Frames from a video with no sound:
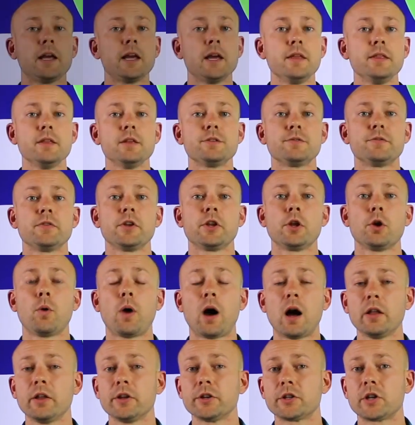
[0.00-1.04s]
In this video,
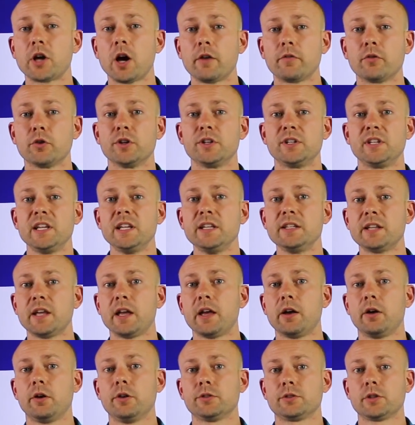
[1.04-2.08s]
I'll uncover
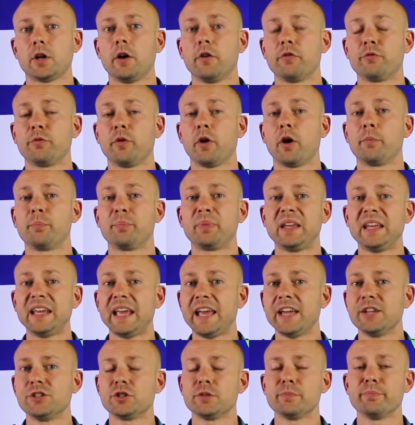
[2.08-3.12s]
details of a
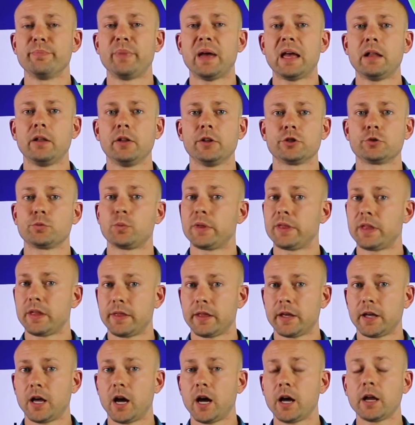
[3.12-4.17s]
pH imbalance within
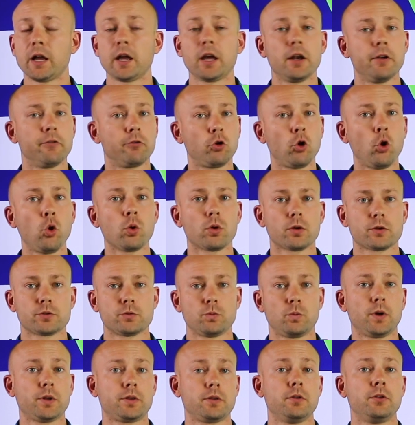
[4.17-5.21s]
the gut and of course,
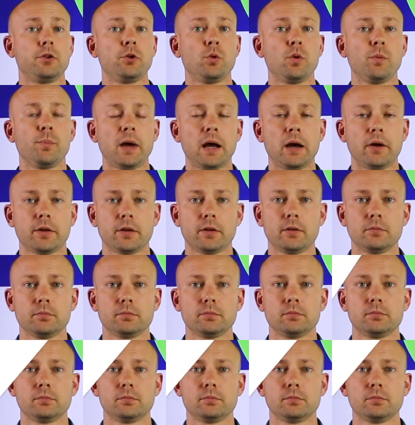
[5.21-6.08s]
what to do about it.